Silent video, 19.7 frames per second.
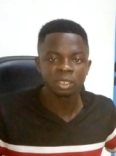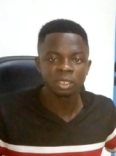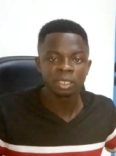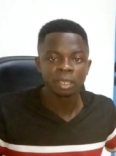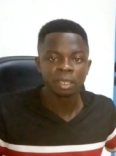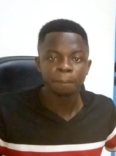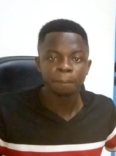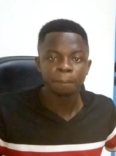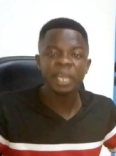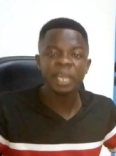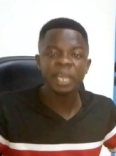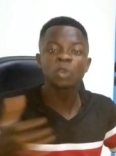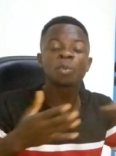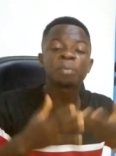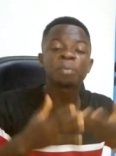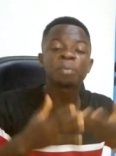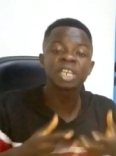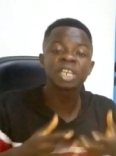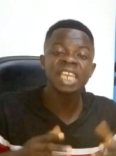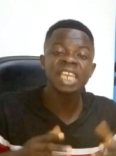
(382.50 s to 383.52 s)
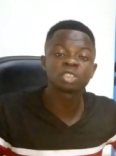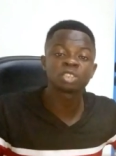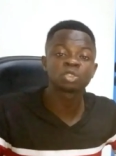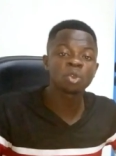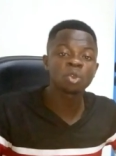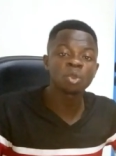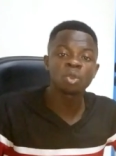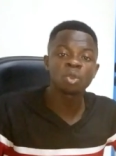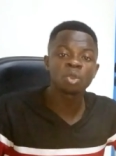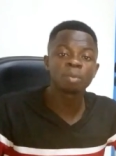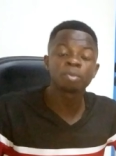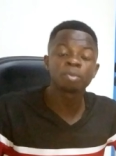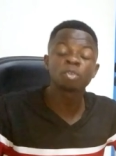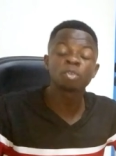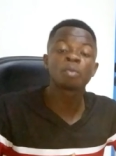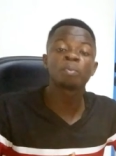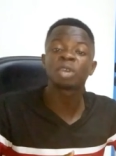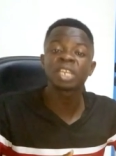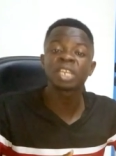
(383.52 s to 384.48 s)
If the algorithm pick your video, you
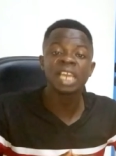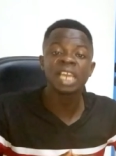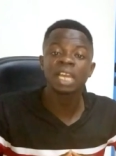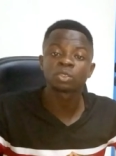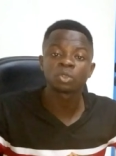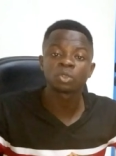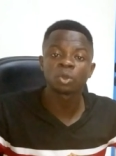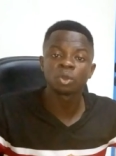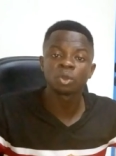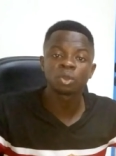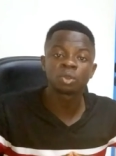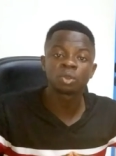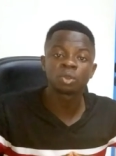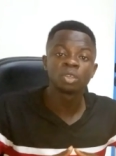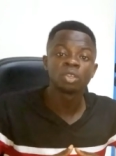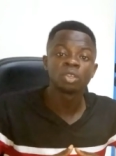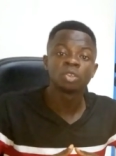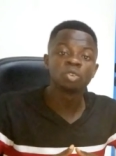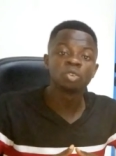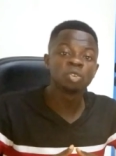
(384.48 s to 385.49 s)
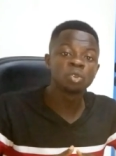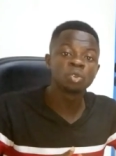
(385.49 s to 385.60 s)
are good to go. You know that.